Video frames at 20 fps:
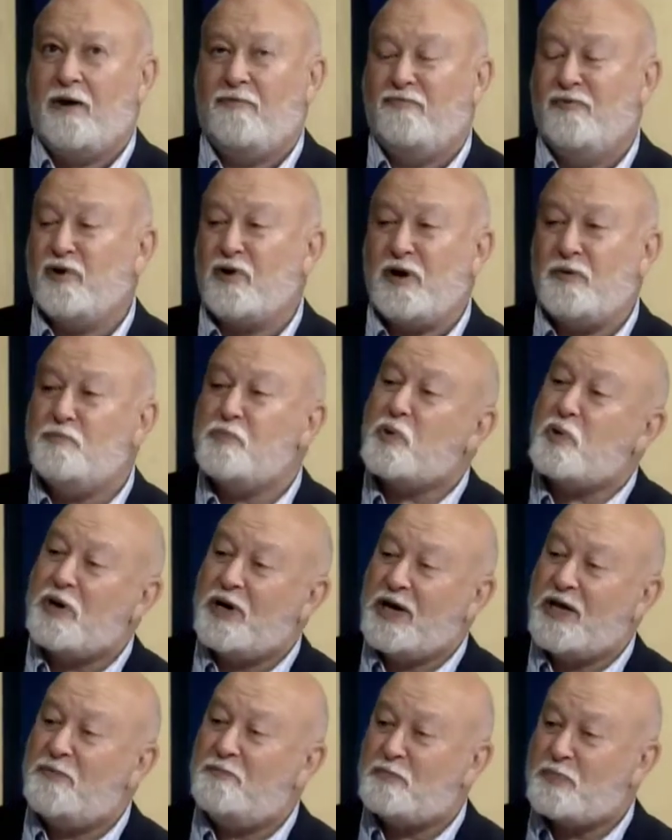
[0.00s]
very
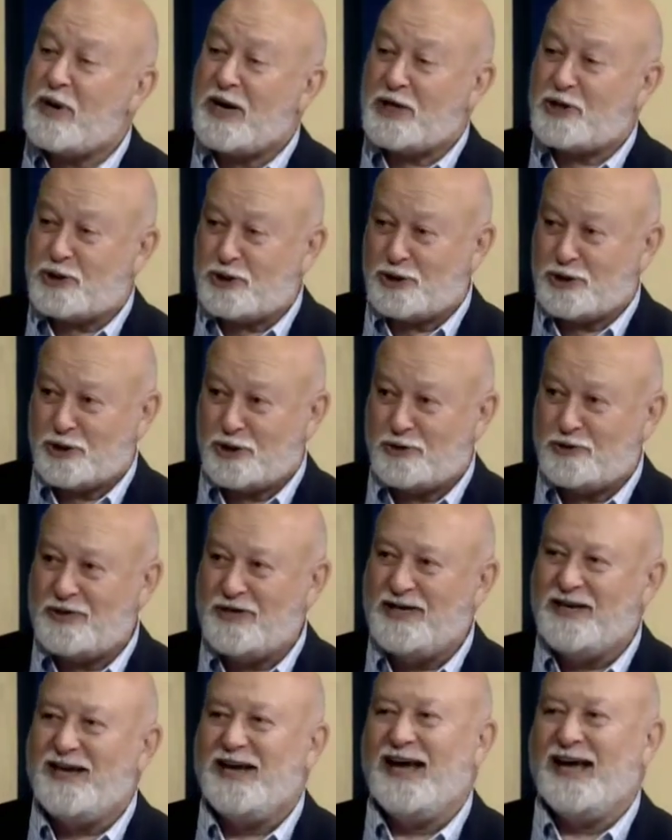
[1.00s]
pretty picture
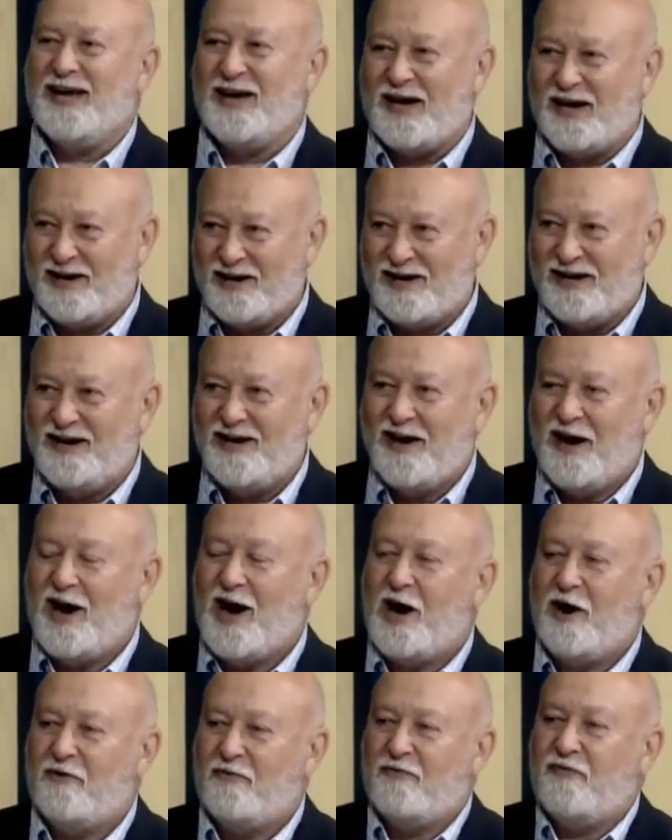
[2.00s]

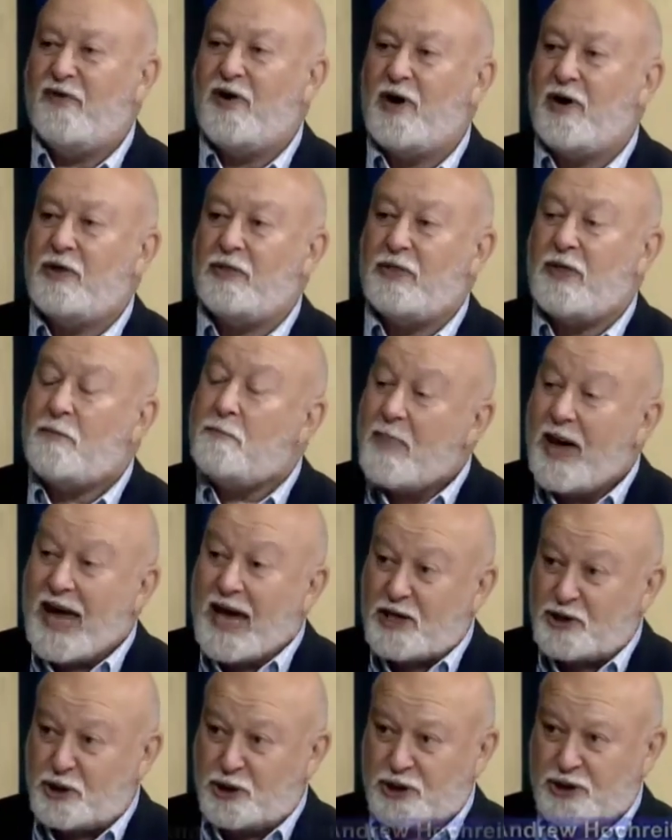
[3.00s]
of the
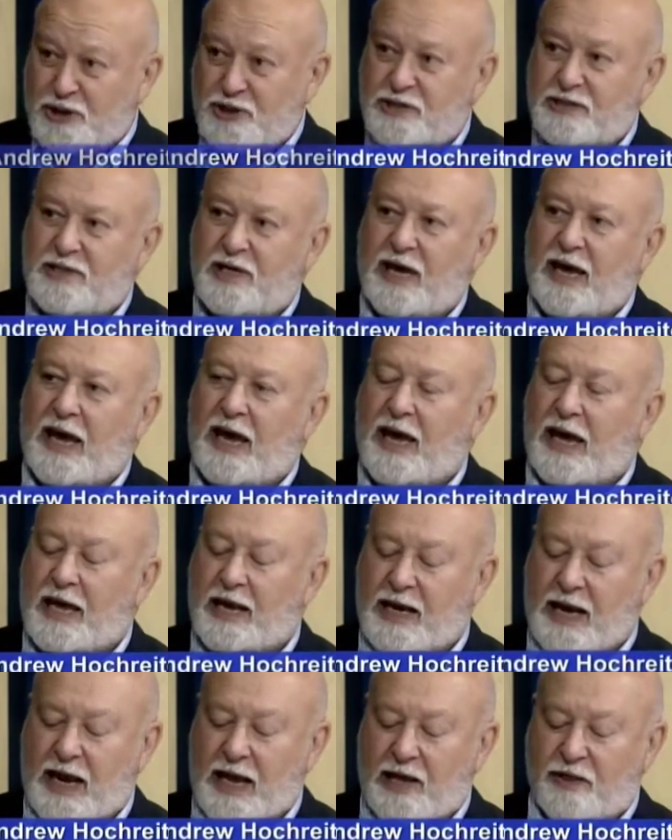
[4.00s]
matches
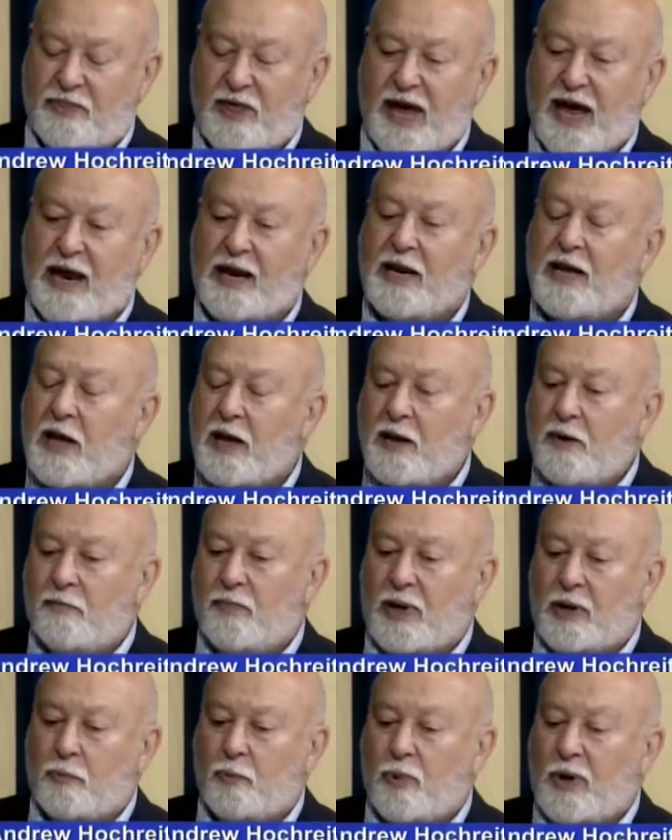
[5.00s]
and that.
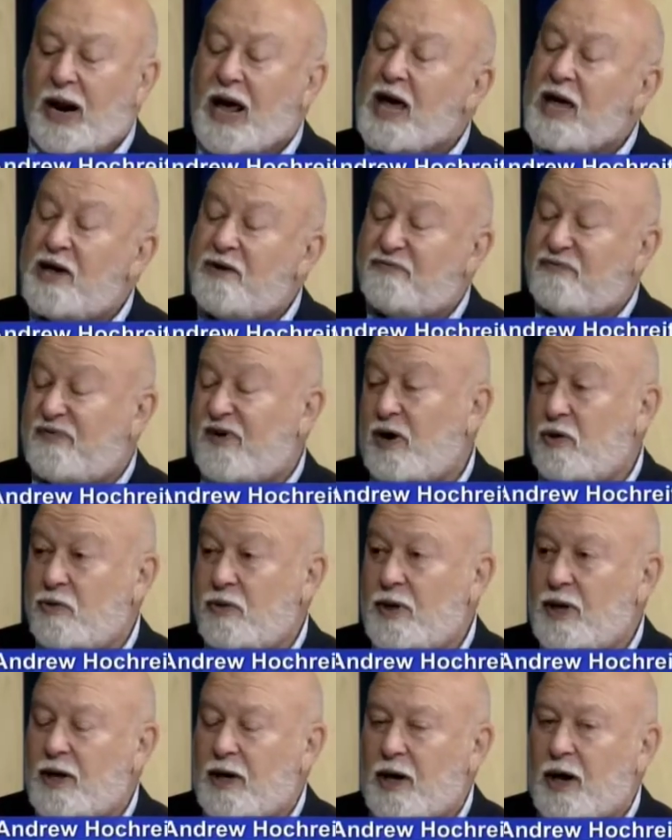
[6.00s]
But what I have
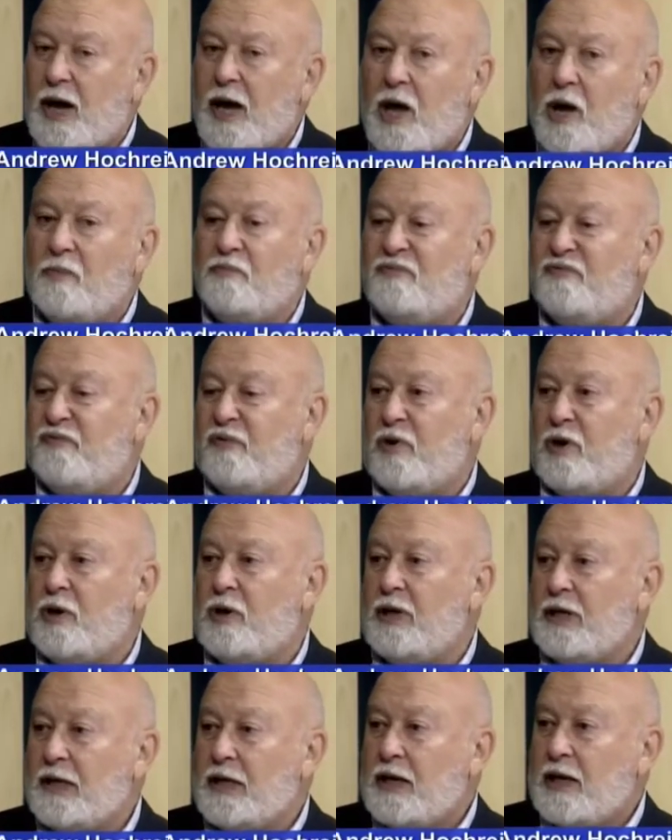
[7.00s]
found
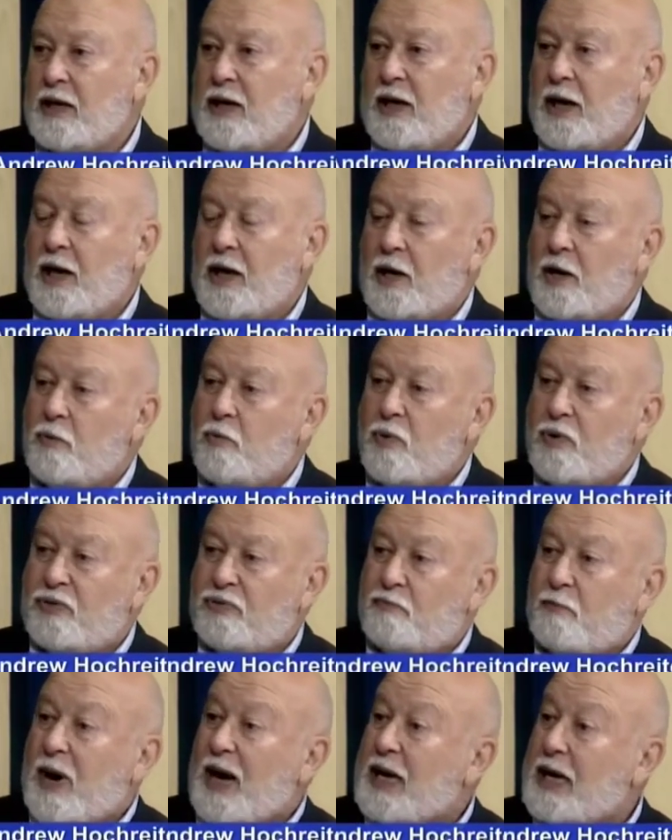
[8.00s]
helpful
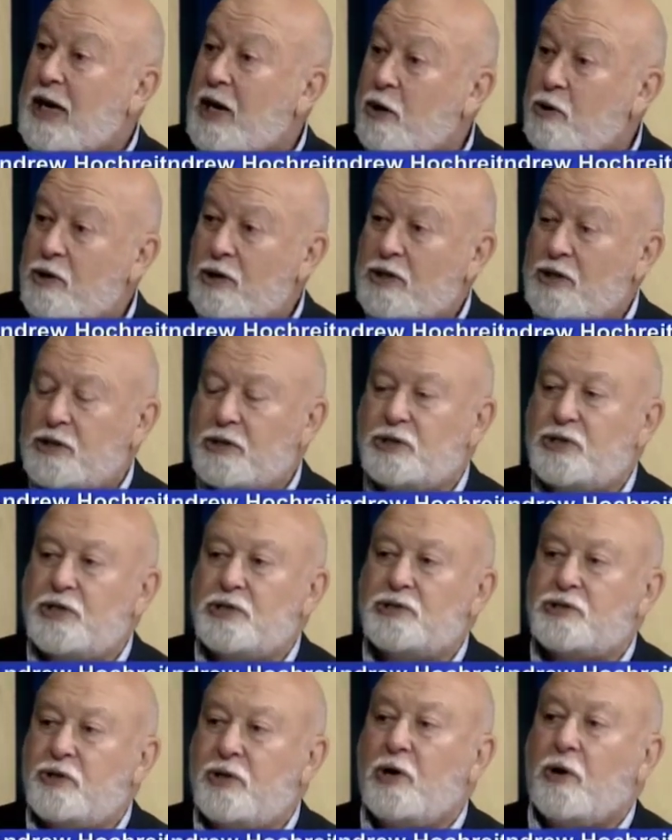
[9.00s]
with MyHeritage
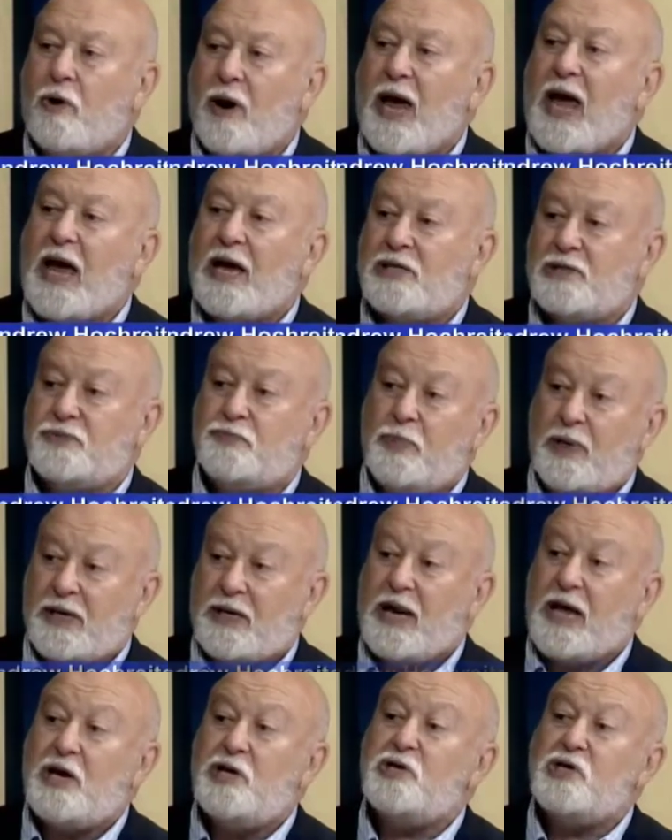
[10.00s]
is their
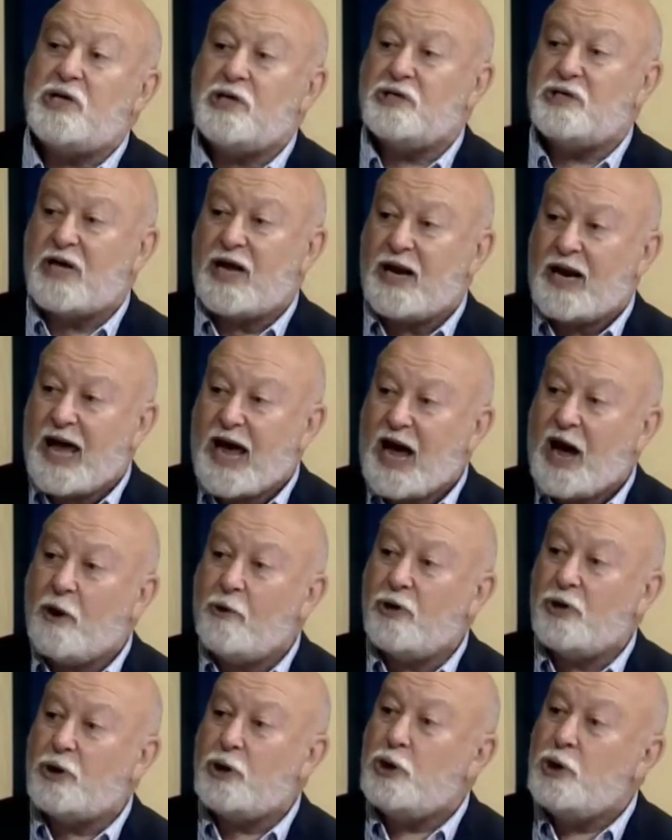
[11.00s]
explanations on
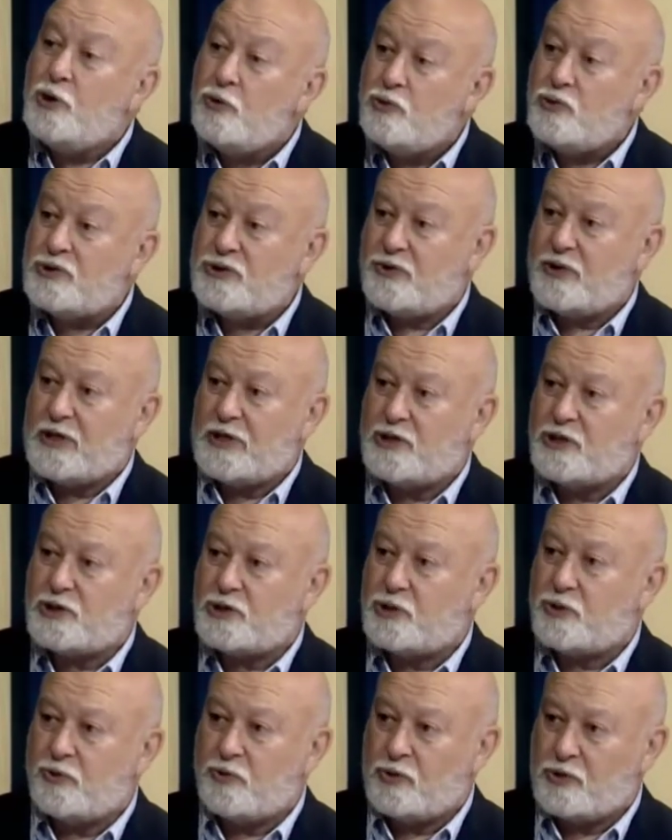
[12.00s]
how to use these
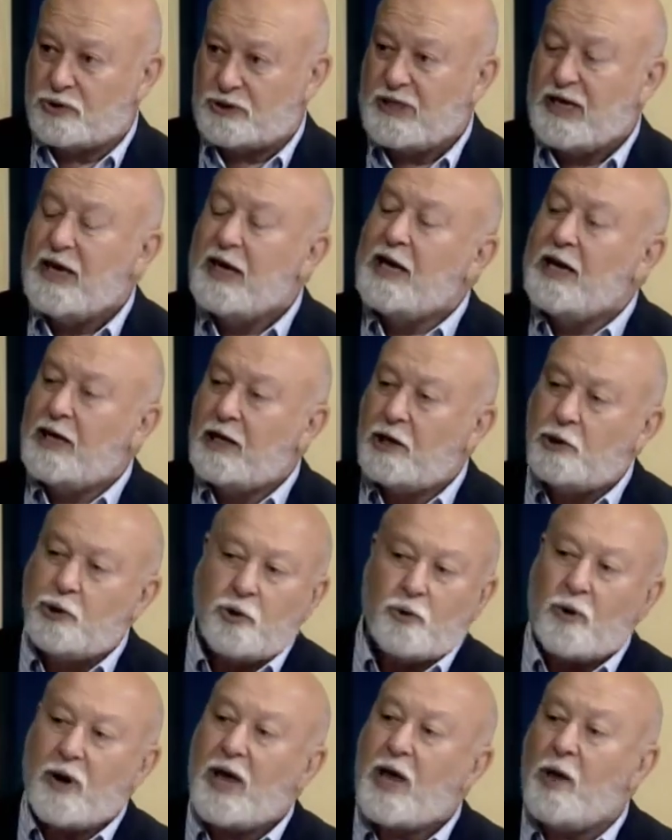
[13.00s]
tools. In
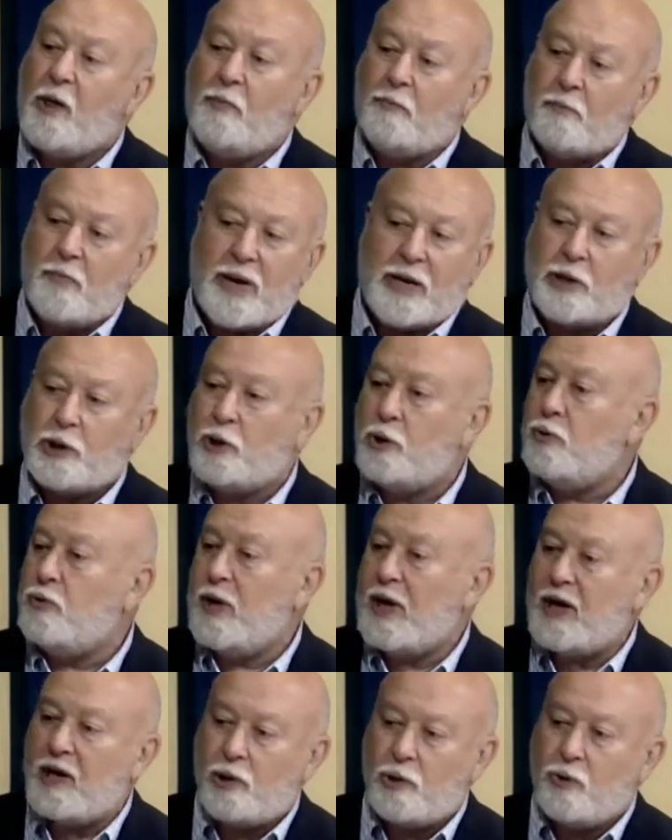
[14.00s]
your help menu,
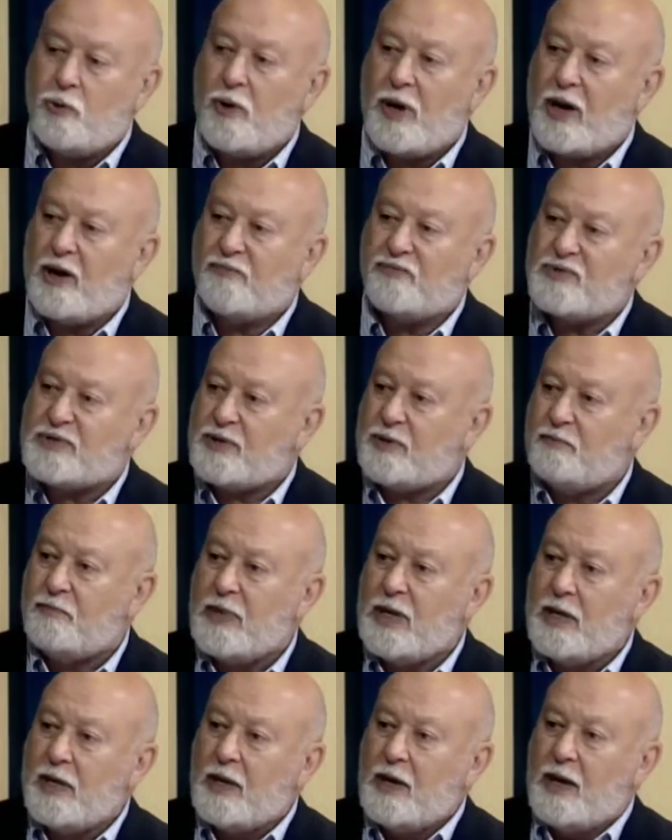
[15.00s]
you have some